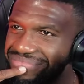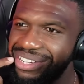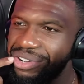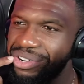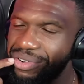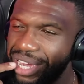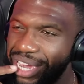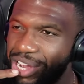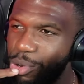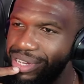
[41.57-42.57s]
Okay,
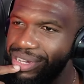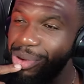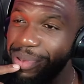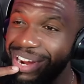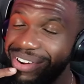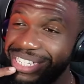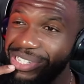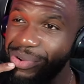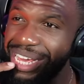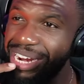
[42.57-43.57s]
Coby. Coby hearing
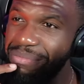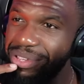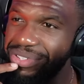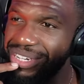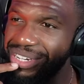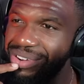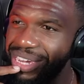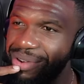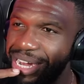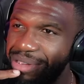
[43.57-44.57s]
his own edit music.
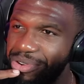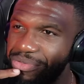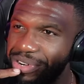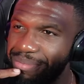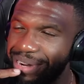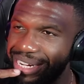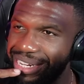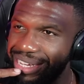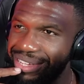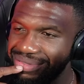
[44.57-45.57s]
Okay, why he moving up like
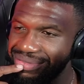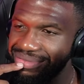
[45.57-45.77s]
that?